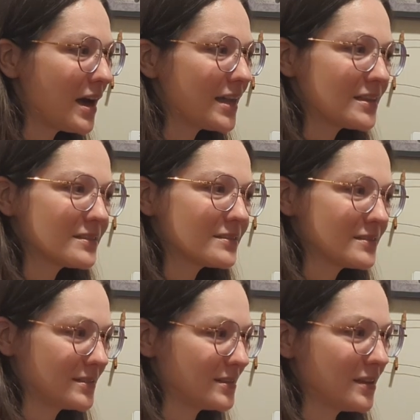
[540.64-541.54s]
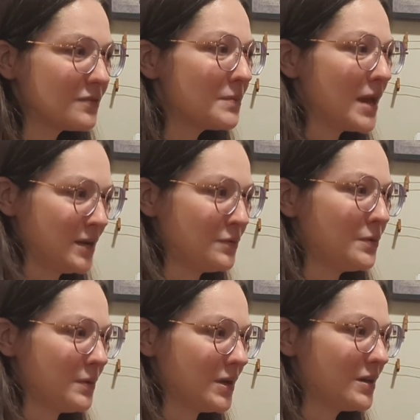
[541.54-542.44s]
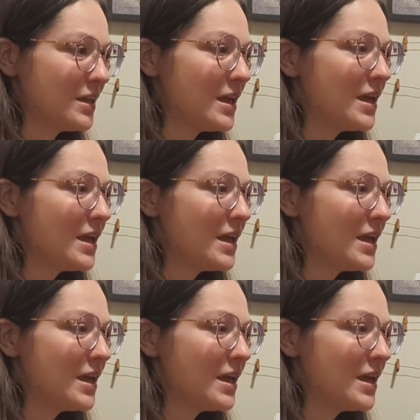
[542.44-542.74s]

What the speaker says: I love a manual wheel.